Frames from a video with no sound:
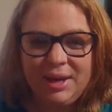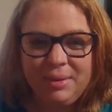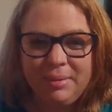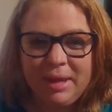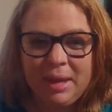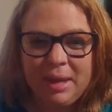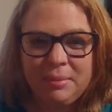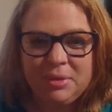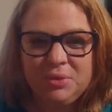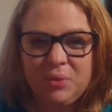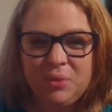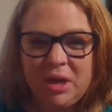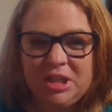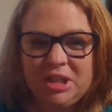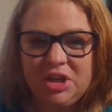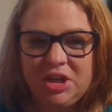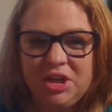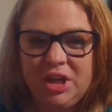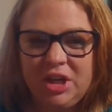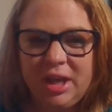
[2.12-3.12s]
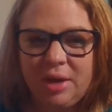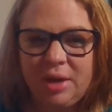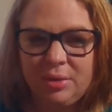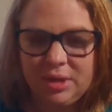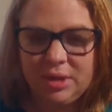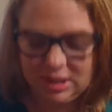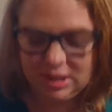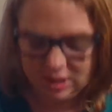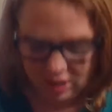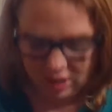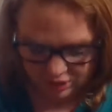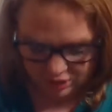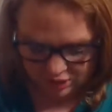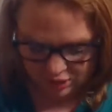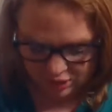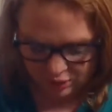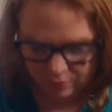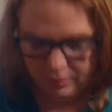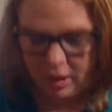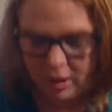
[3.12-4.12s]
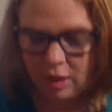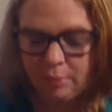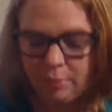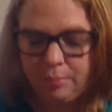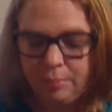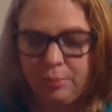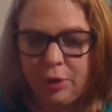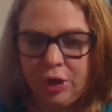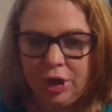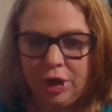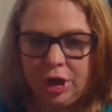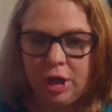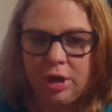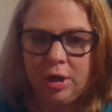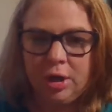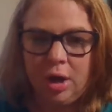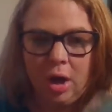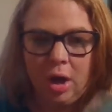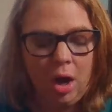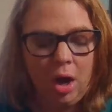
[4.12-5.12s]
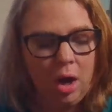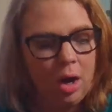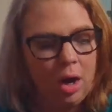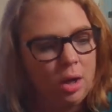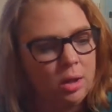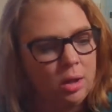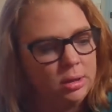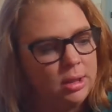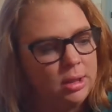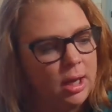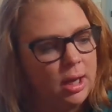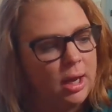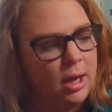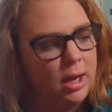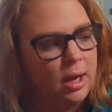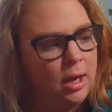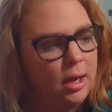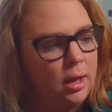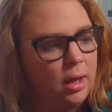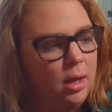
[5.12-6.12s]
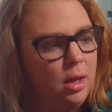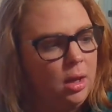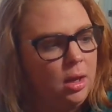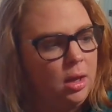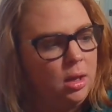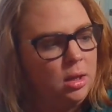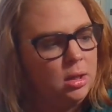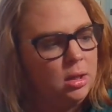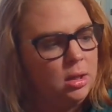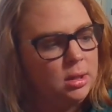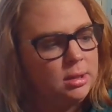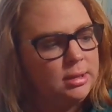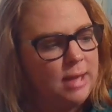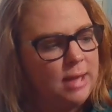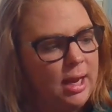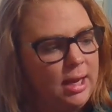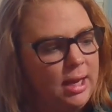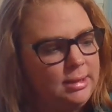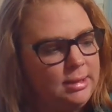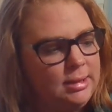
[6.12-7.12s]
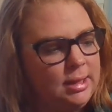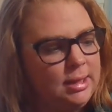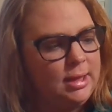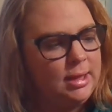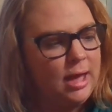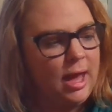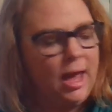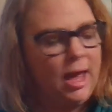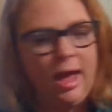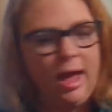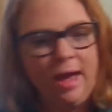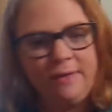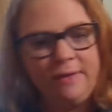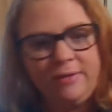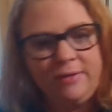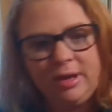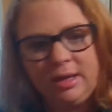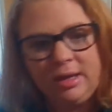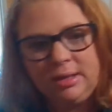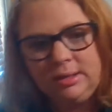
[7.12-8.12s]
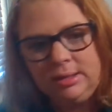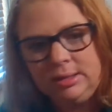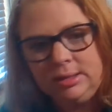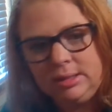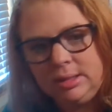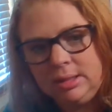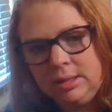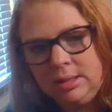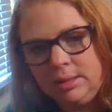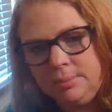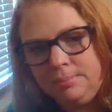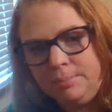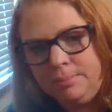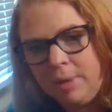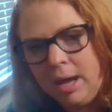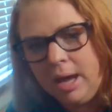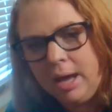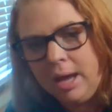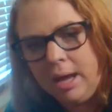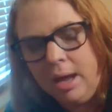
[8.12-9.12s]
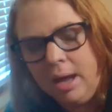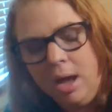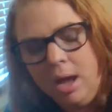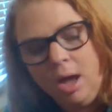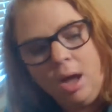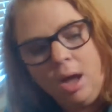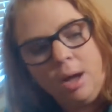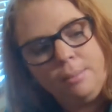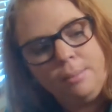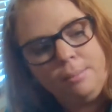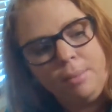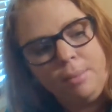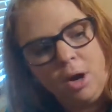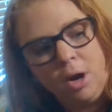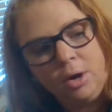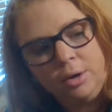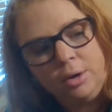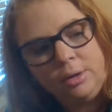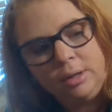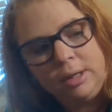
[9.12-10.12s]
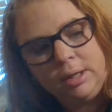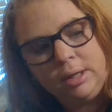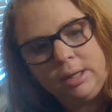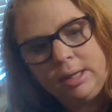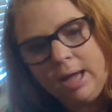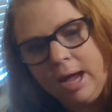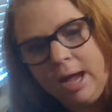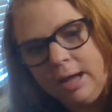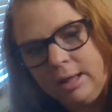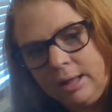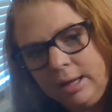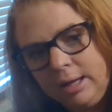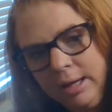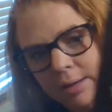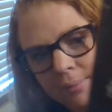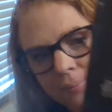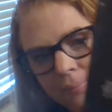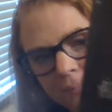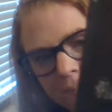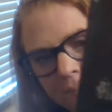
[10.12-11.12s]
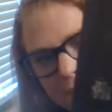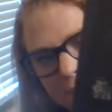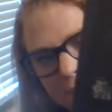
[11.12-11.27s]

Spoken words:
Hello, my name is Rachel, and I wanted to talk to you about a book called Signs in the Heavens by Marilyn Hickey.